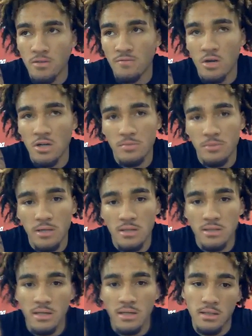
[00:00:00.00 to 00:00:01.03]
know, as far as
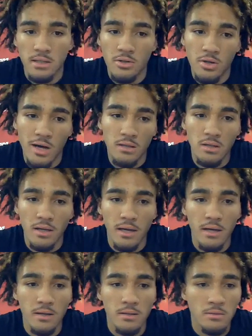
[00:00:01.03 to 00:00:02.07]
players, you know, I look
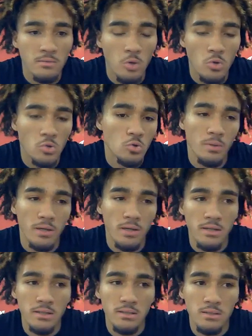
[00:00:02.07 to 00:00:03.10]
at old school
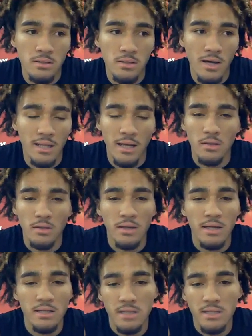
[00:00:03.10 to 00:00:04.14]
players. You know, I like
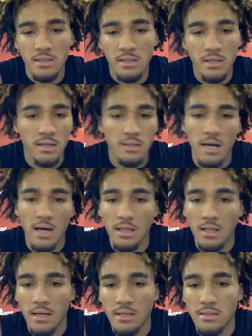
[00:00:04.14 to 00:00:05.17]
looking at Jason Kidd's
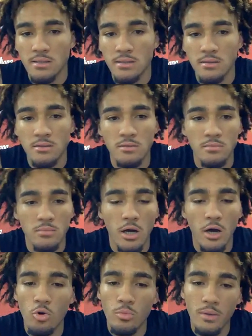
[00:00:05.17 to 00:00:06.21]
highlights,
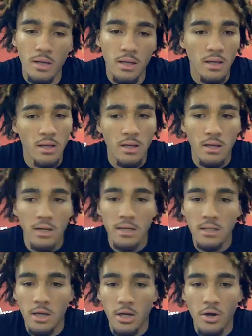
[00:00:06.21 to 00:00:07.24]
Kobe.
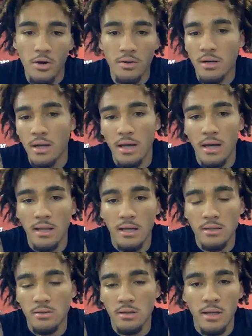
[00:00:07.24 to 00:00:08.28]
And then current day, I
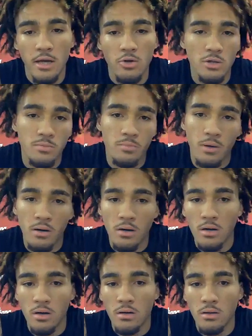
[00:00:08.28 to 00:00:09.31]
like looking at Chris
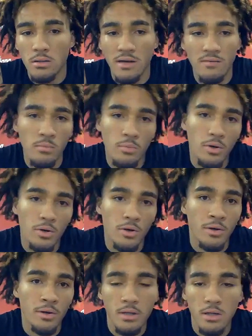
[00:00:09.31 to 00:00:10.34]
Paul, Devin
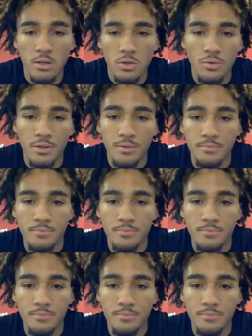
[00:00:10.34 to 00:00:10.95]
Booker, and Luka.